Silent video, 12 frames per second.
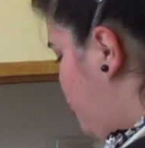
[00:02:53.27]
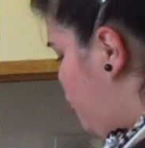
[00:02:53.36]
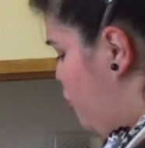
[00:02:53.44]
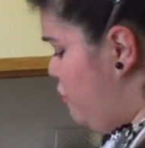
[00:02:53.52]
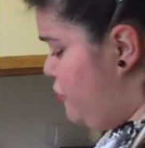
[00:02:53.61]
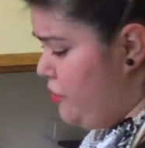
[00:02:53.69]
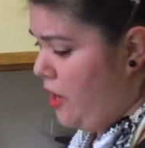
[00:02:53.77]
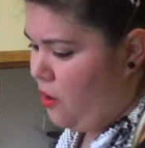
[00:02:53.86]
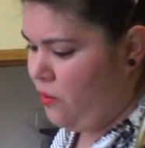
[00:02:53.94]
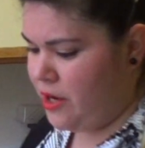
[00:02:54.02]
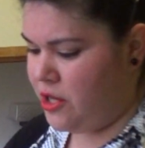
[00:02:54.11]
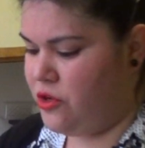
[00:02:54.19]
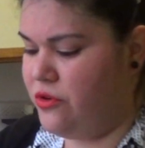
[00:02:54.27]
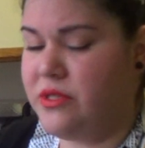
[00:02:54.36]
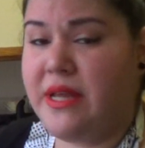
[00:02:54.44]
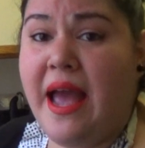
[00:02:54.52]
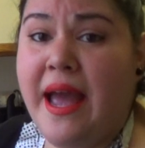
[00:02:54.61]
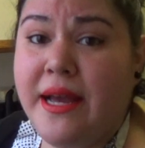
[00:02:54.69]
You do not want to
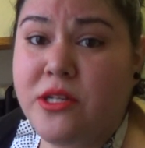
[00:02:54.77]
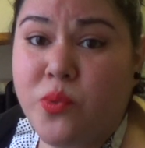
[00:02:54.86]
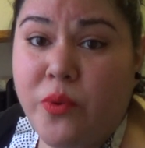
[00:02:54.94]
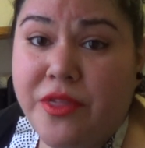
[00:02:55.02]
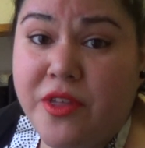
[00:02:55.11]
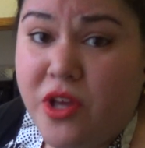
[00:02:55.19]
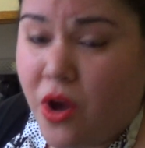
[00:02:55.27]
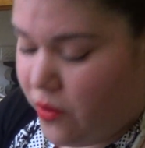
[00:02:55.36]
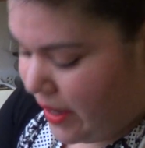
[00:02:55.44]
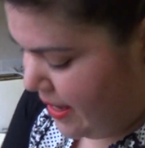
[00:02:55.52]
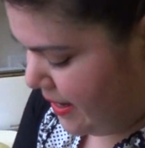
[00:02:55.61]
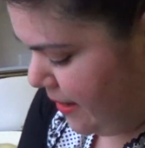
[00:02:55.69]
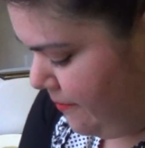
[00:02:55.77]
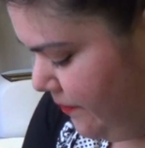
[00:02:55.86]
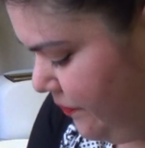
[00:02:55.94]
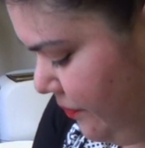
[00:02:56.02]
use eggs with the yolk in it.